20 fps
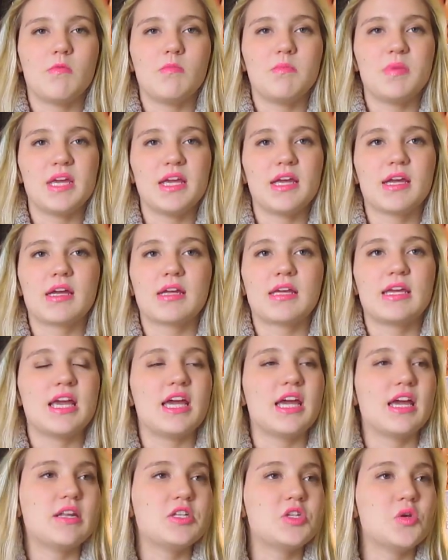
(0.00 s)
being a
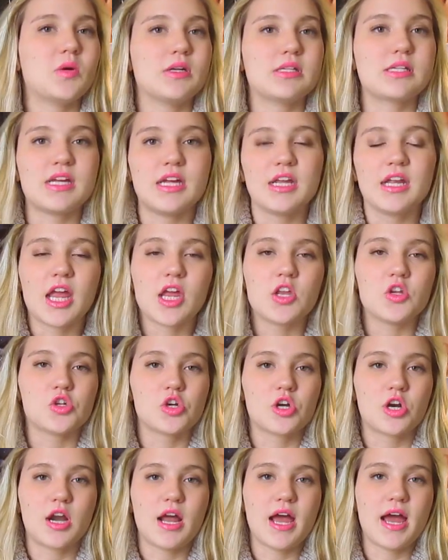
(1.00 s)
kid to a
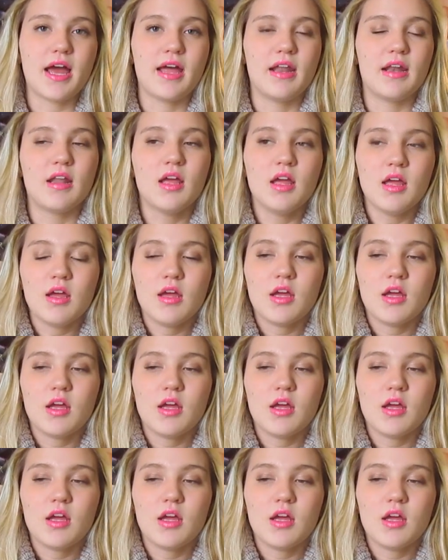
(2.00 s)
teenager, and